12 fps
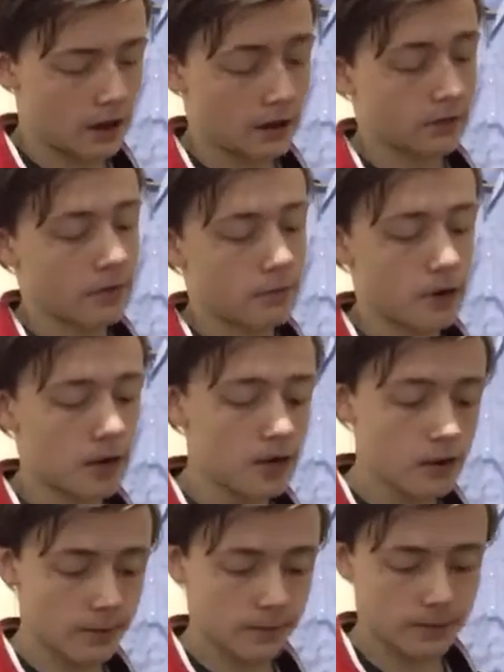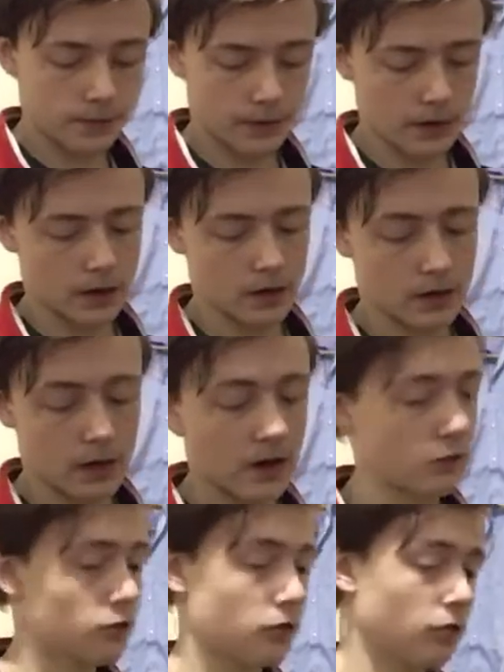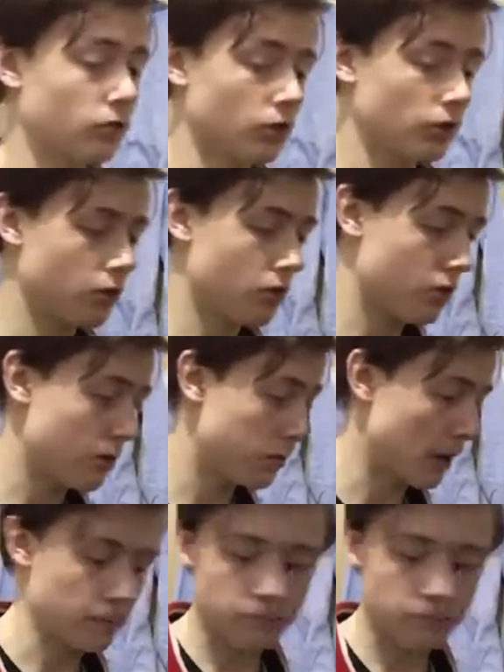For me, I just use an ordinary black